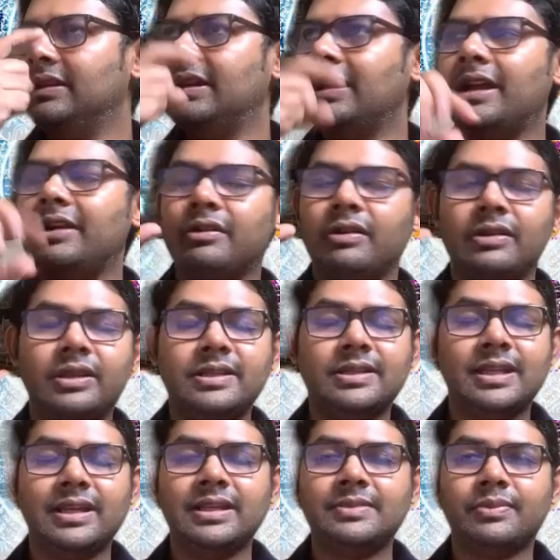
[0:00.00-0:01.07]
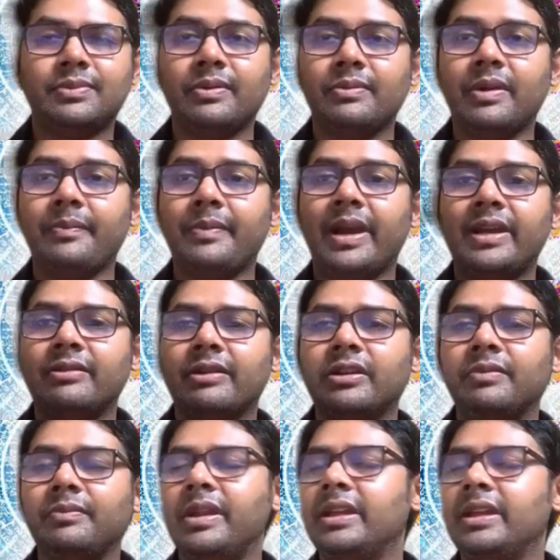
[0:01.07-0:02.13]
I don't know, this thing is probably my mind trying
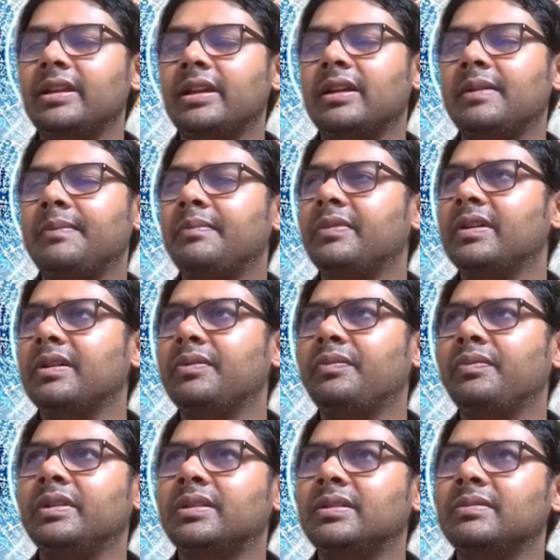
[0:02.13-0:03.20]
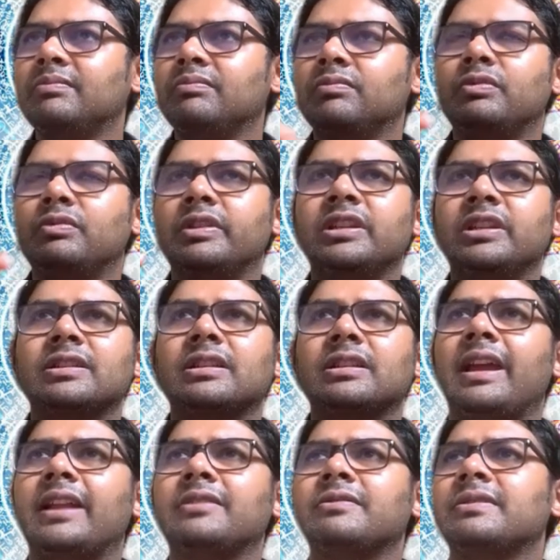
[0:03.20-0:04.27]
to make up with greenish
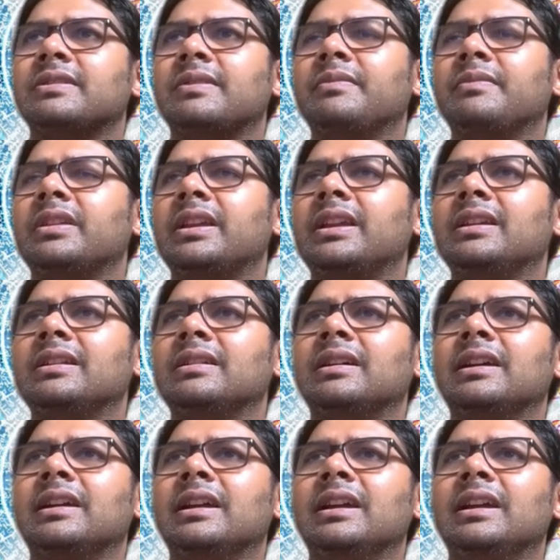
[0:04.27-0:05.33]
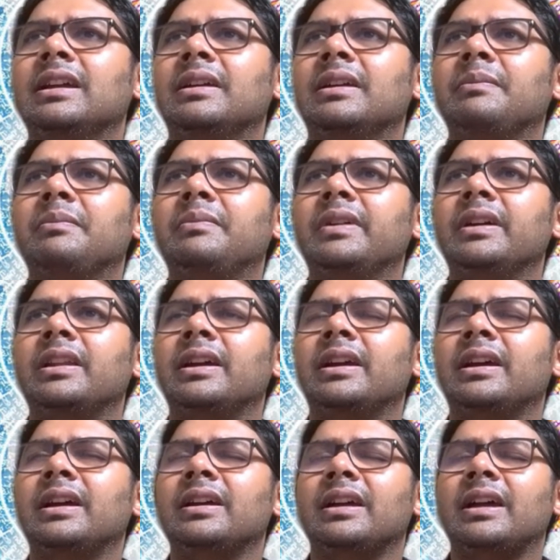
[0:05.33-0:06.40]
lands or something. But
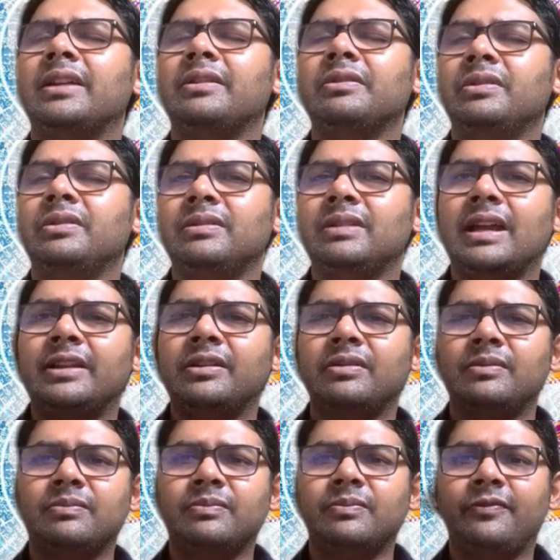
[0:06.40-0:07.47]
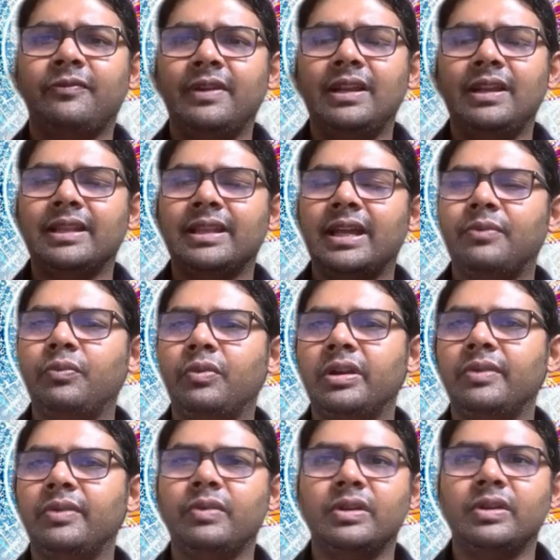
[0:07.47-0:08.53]
I don't feel like that's what
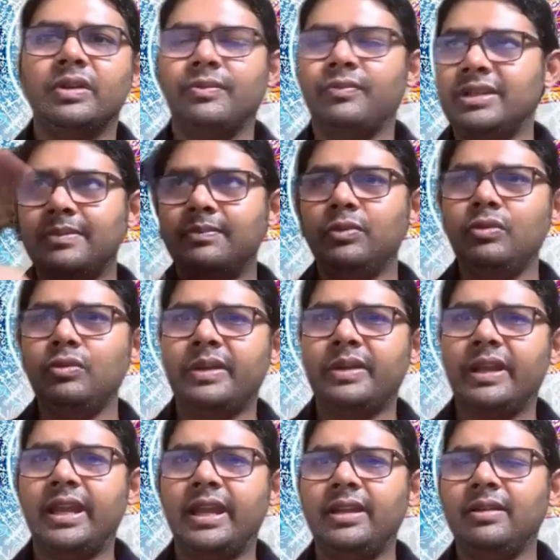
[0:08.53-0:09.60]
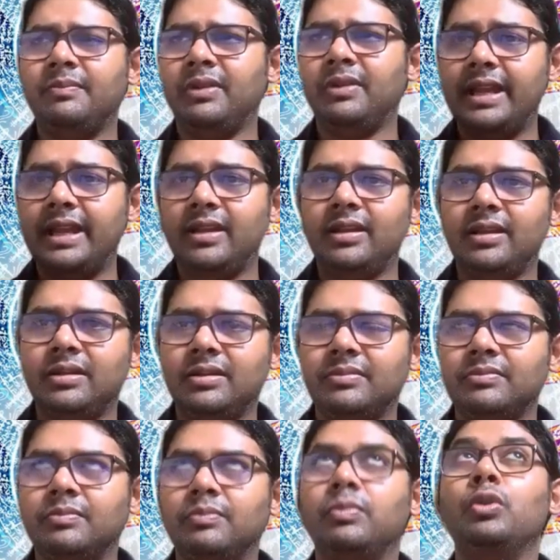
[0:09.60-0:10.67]
it was. It was just a blue
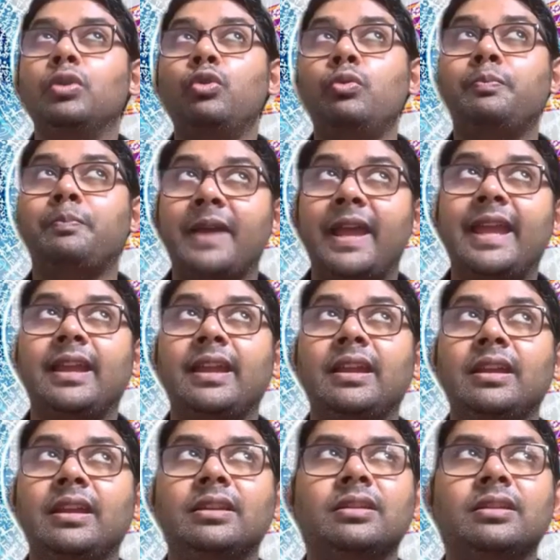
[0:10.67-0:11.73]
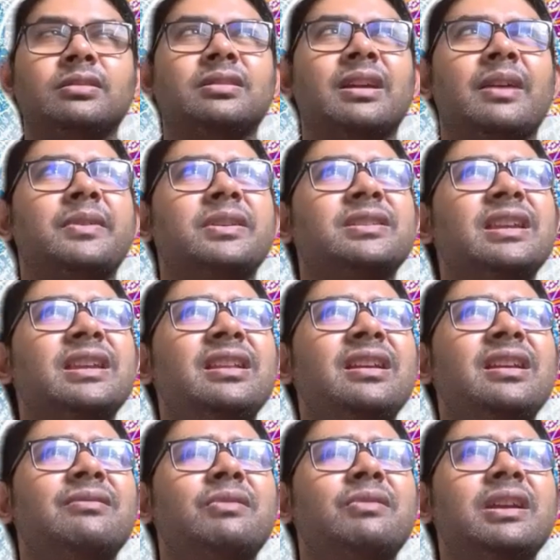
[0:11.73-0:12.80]
blue pane. Am I saying
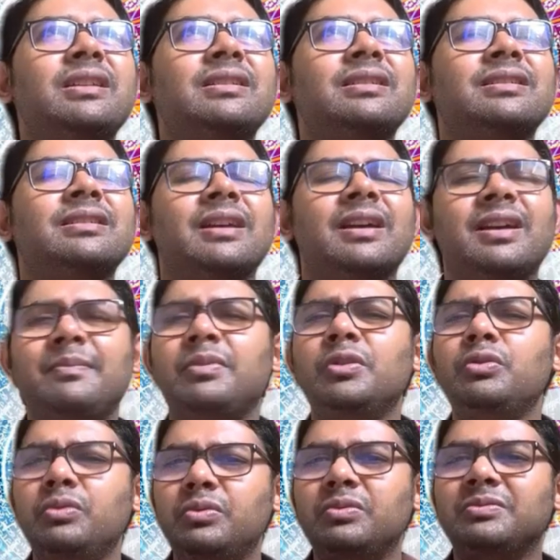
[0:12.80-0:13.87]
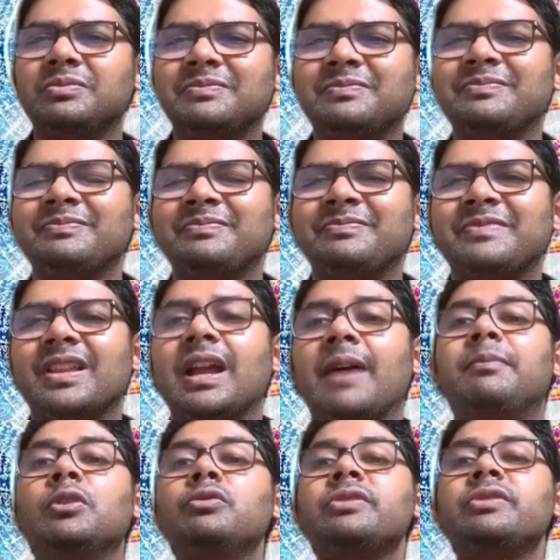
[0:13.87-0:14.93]
that right? A blue
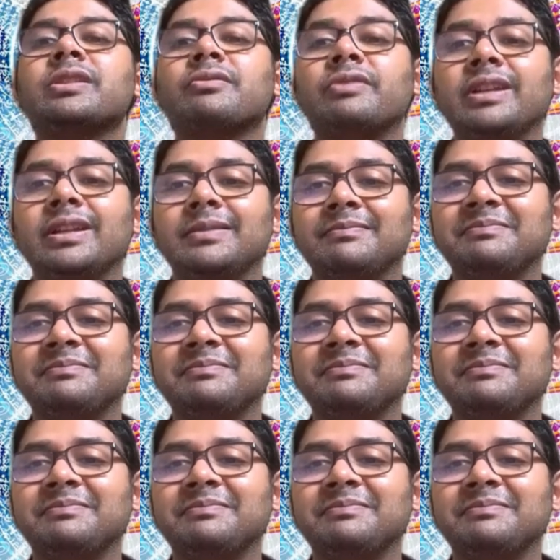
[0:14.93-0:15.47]
screen.